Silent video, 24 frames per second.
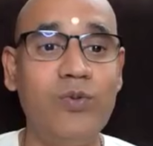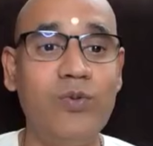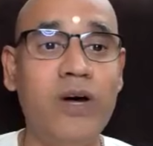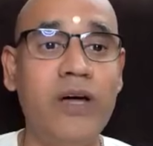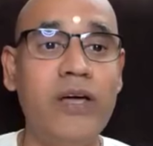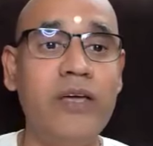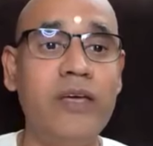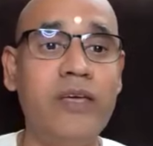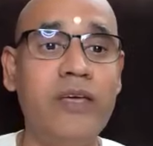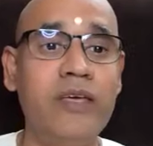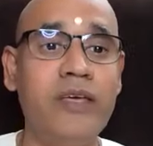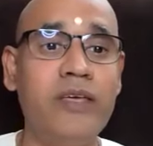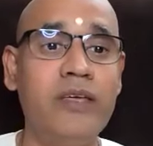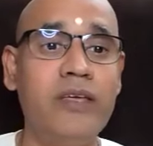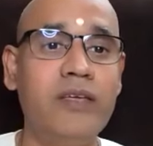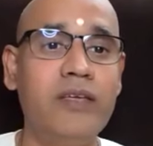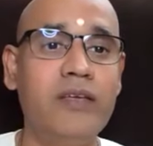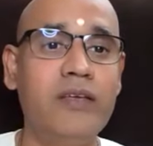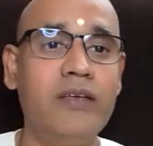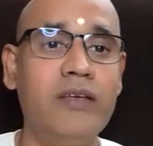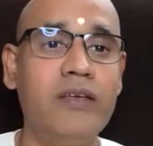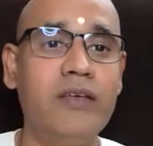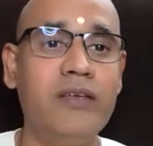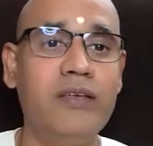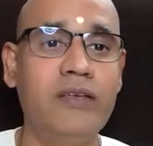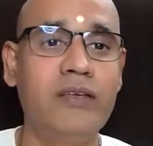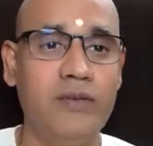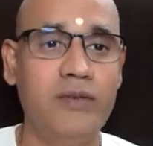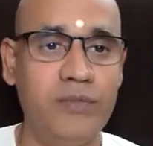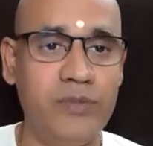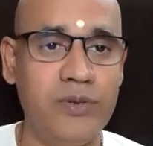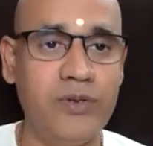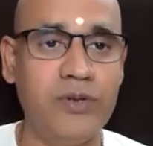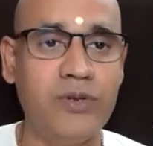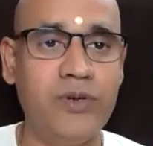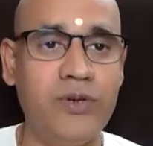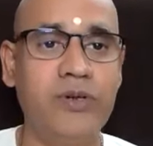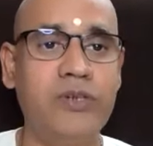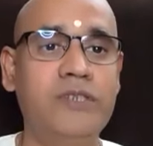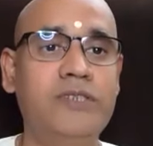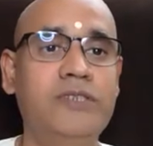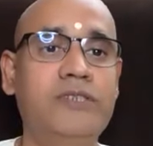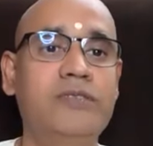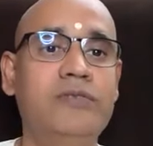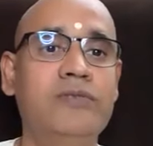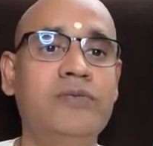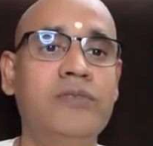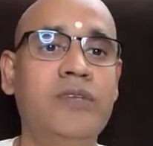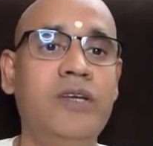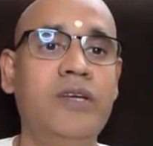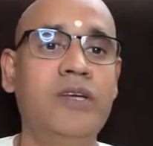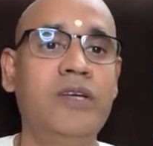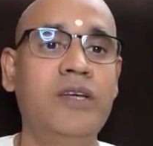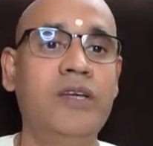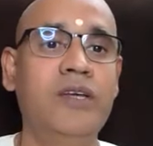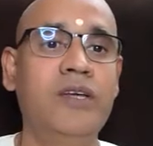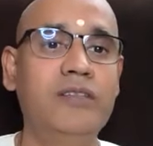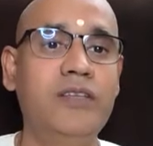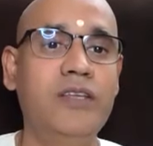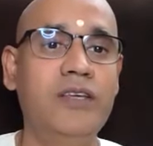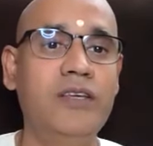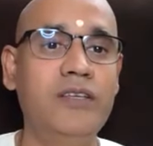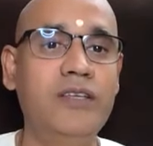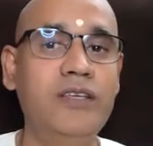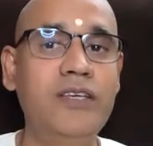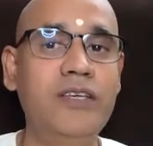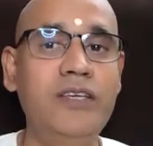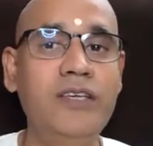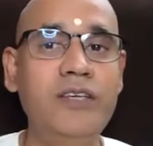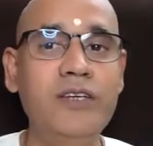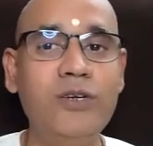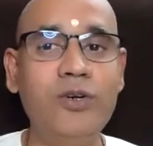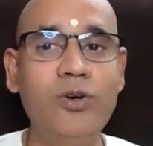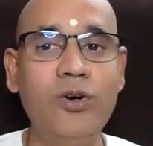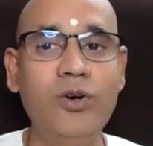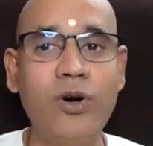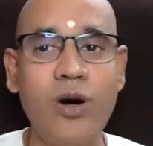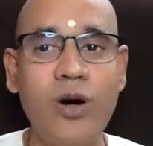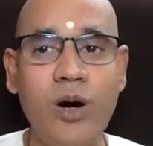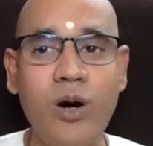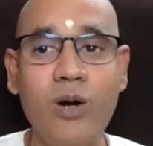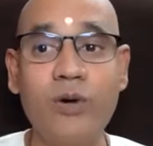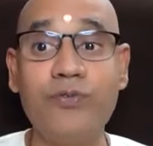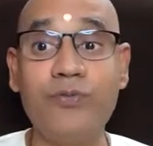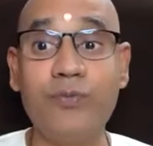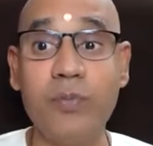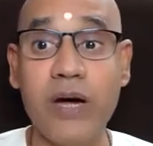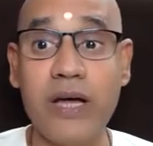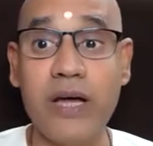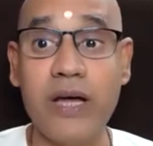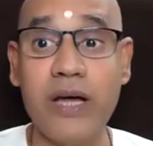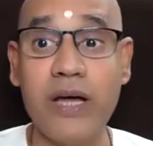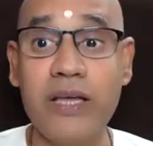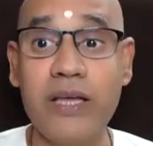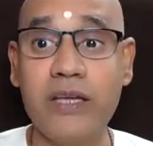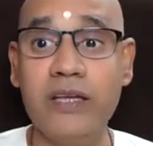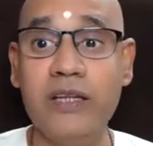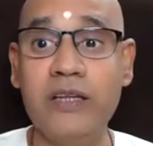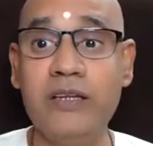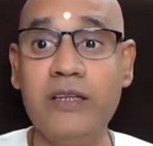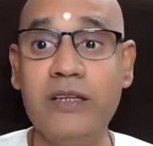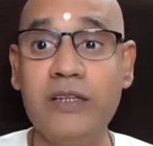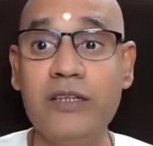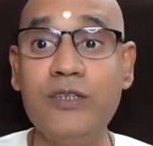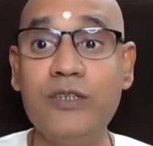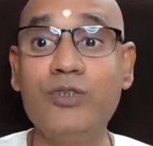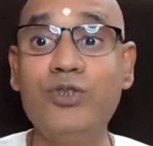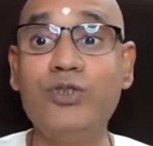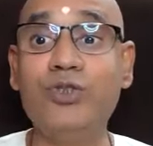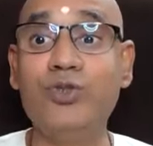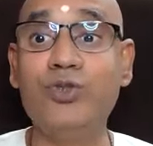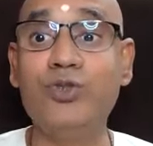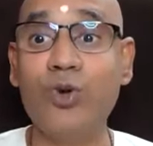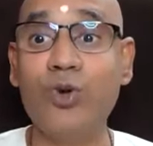Why? Because the ego of mind is